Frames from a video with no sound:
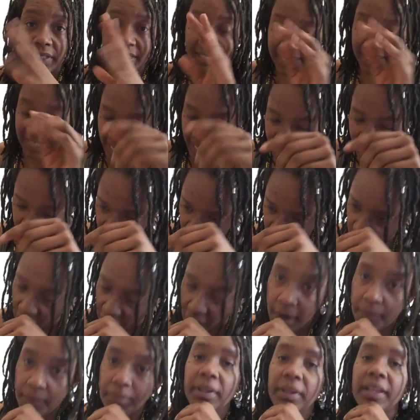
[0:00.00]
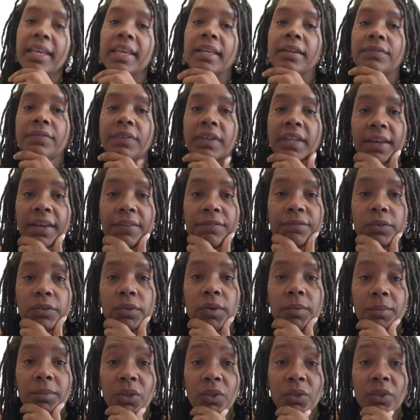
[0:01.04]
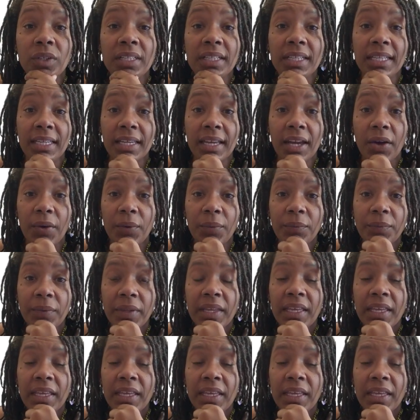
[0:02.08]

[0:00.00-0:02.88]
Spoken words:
Today, start planning for that full moon in Leo,